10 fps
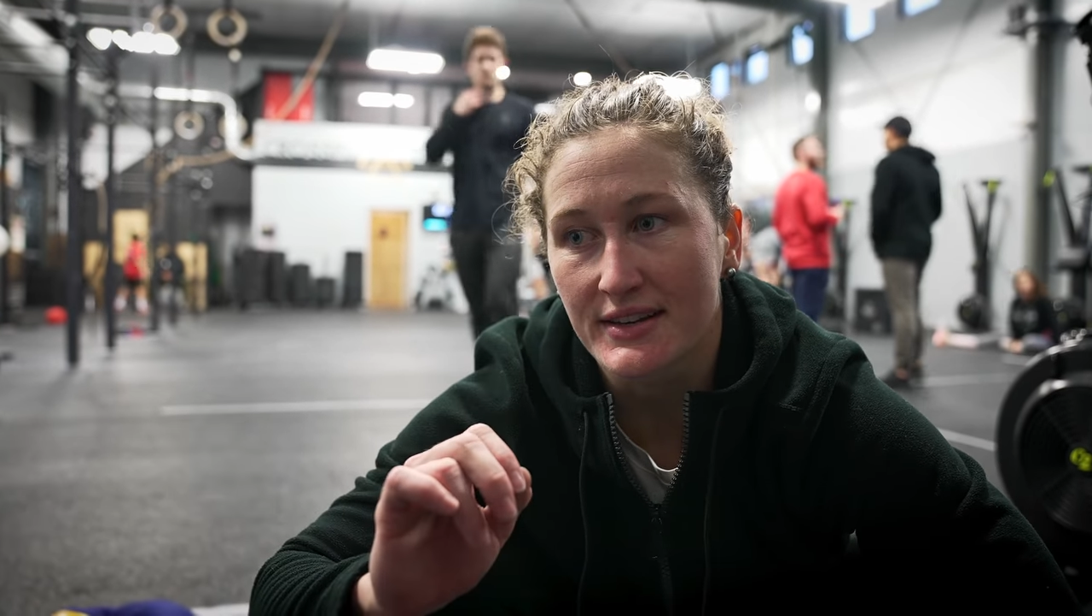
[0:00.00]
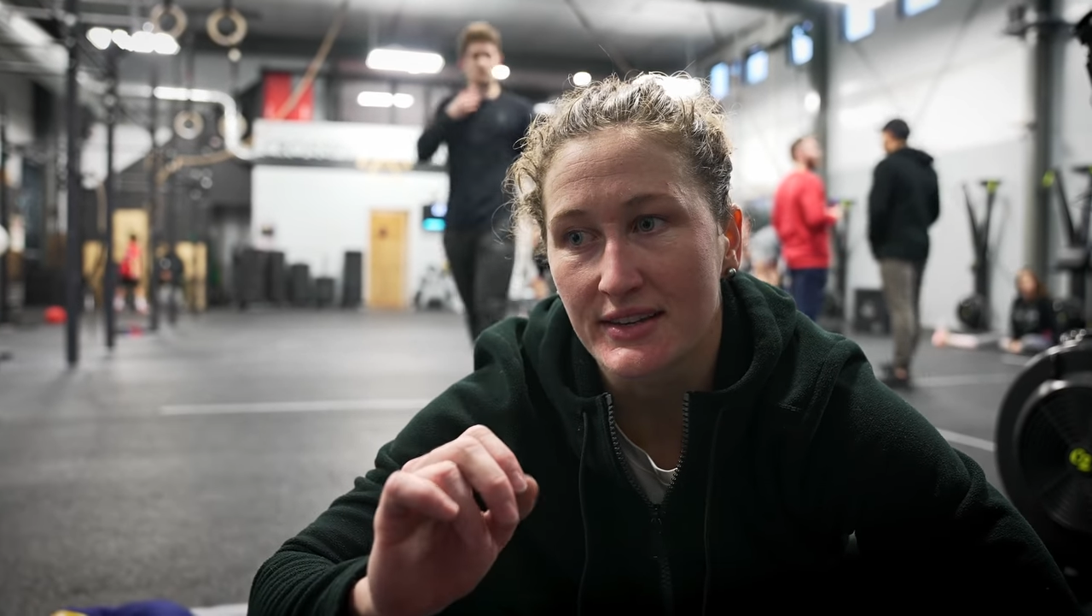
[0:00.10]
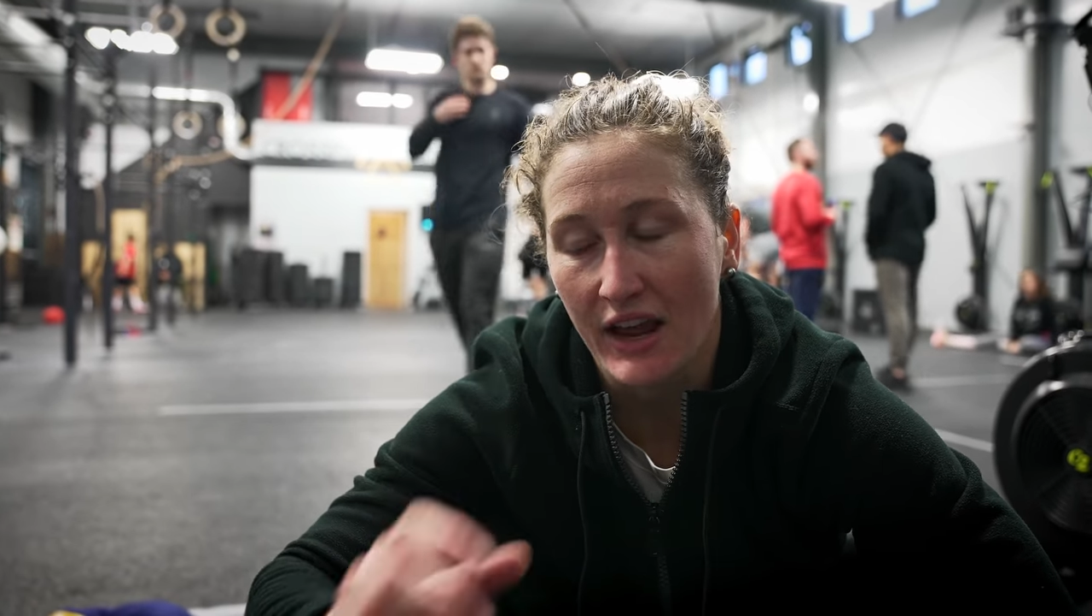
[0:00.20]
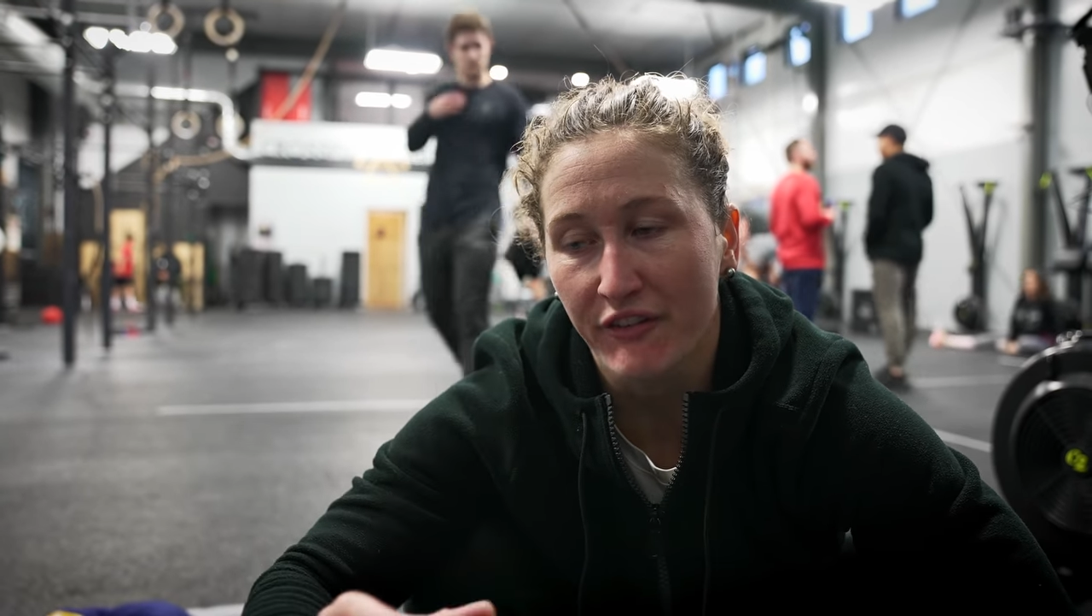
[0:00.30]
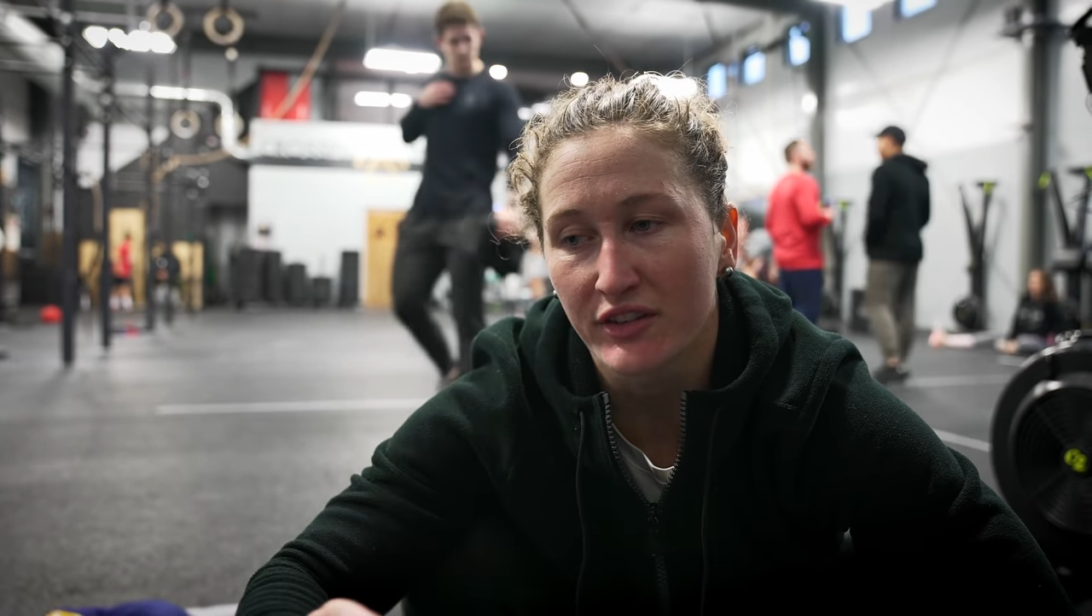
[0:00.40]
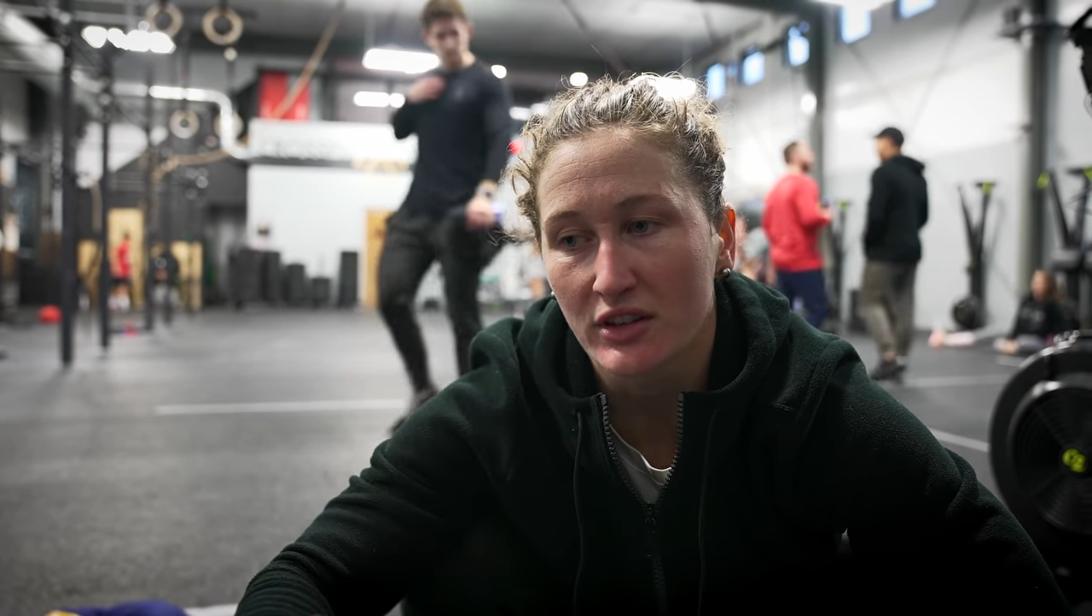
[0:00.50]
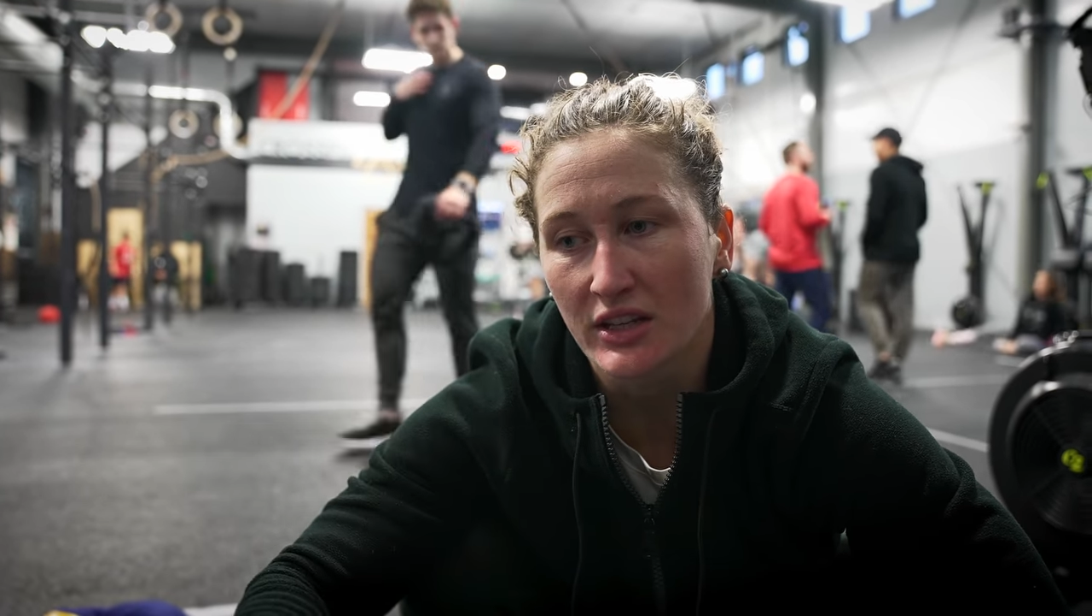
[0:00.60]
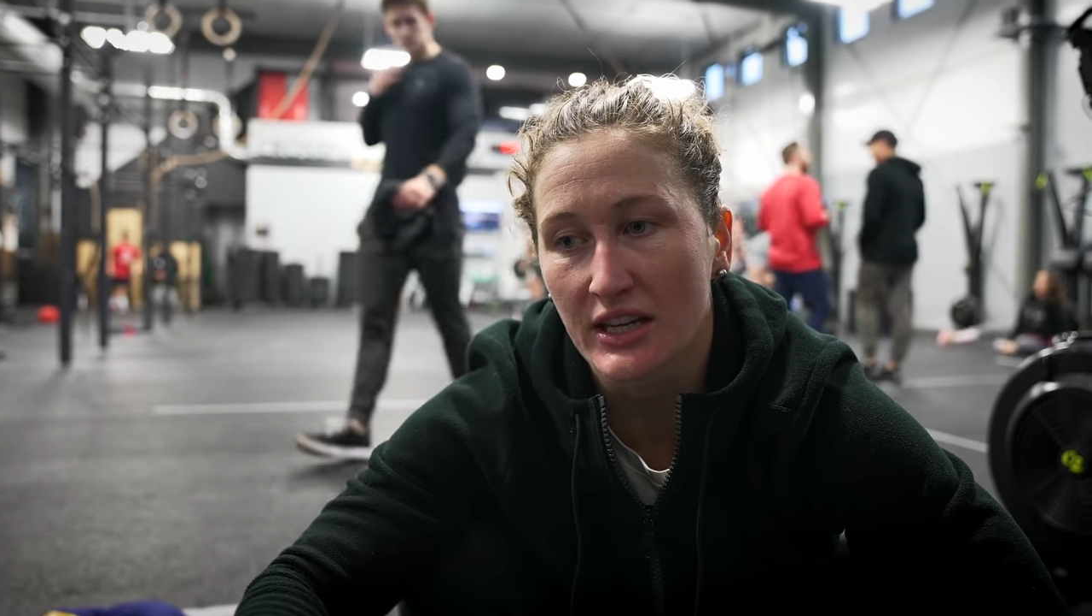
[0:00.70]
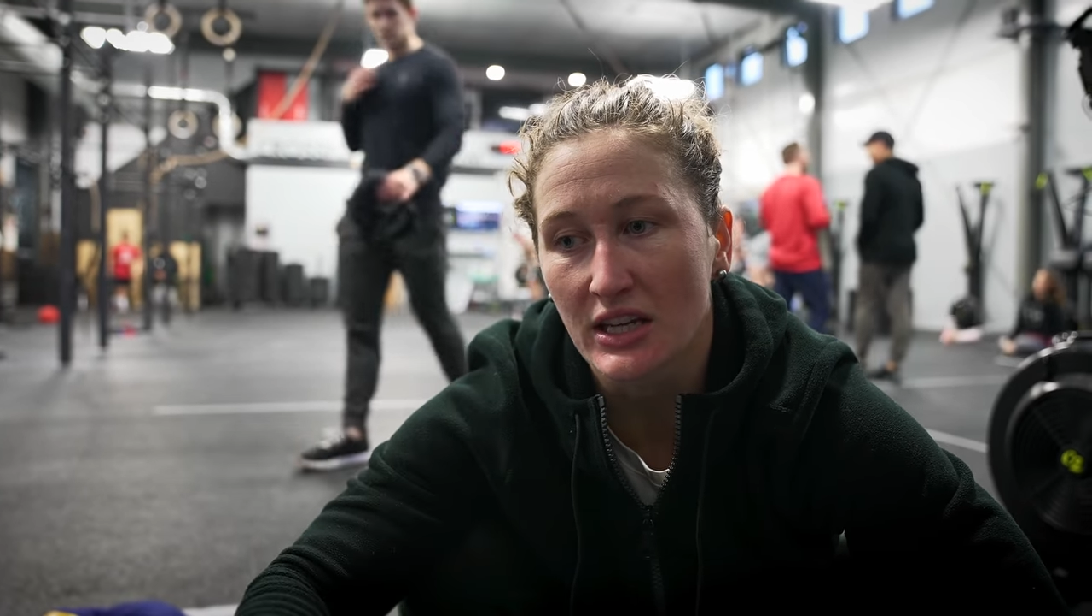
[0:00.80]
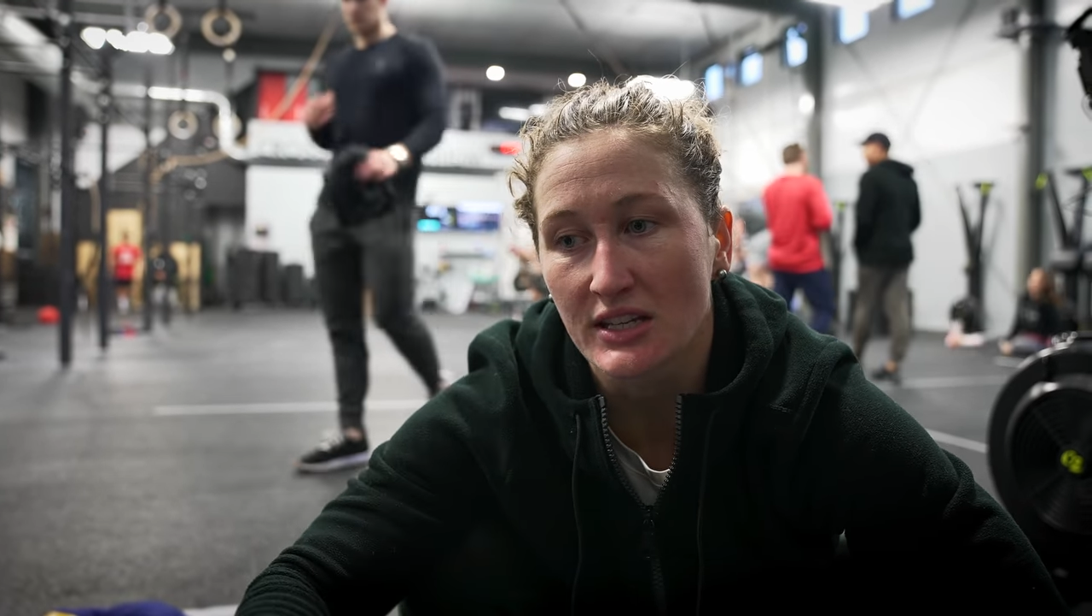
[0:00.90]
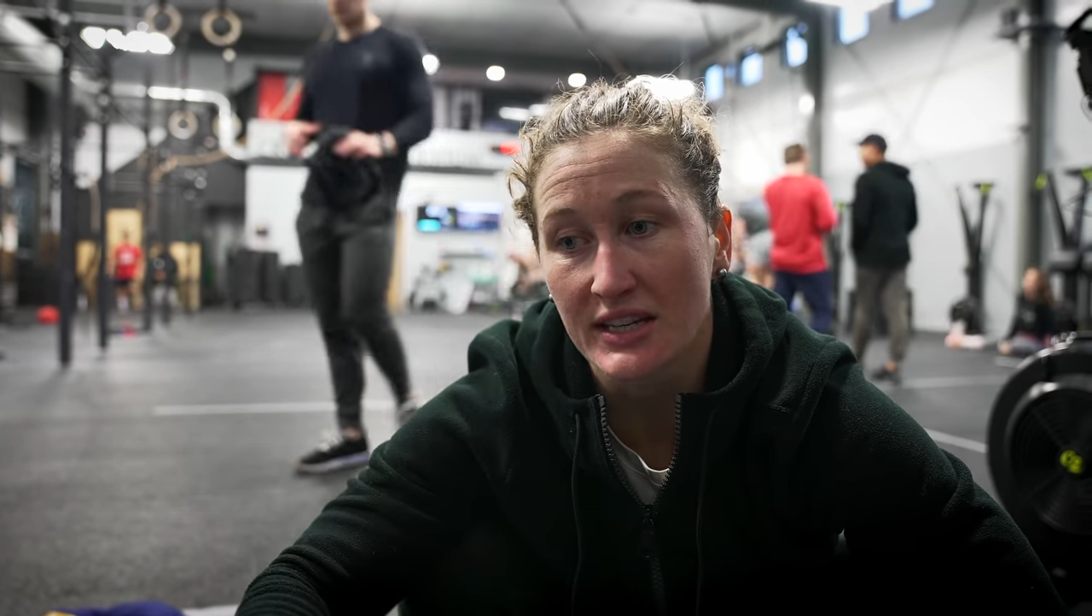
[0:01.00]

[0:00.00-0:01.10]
definitely